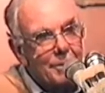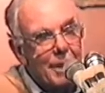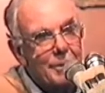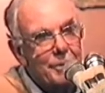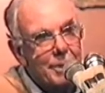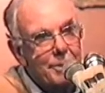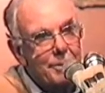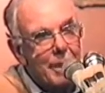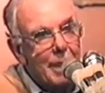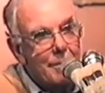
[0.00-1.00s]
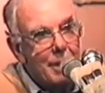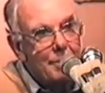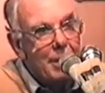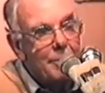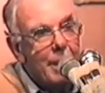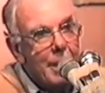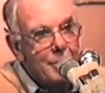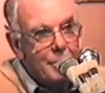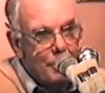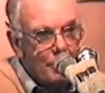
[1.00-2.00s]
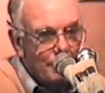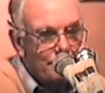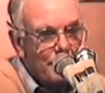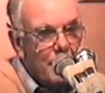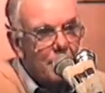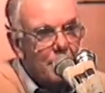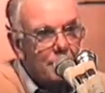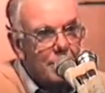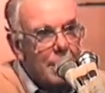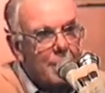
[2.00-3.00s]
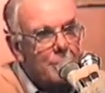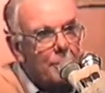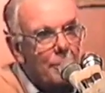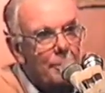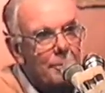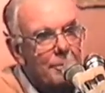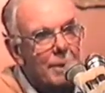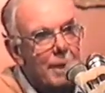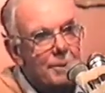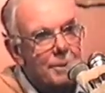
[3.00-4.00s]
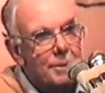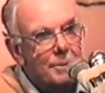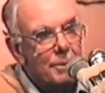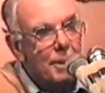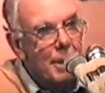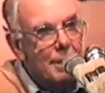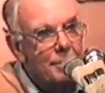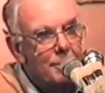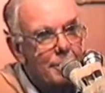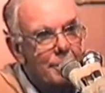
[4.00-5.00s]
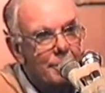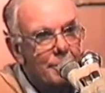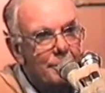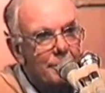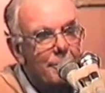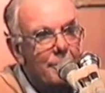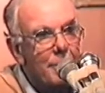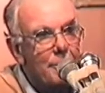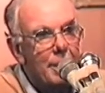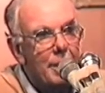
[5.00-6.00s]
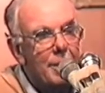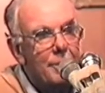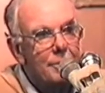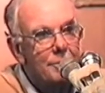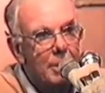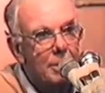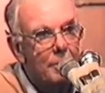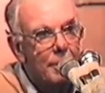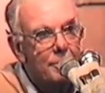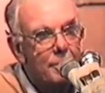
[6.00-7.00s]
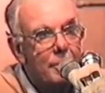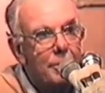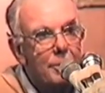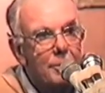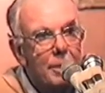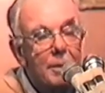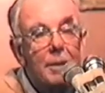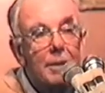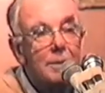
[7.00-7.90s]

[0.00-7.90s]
Christchurch, where I'm met by Ray Archibald. Now, Archibalds of Christchurch were our distributors for a great many years, and very good ones too in New Zealand.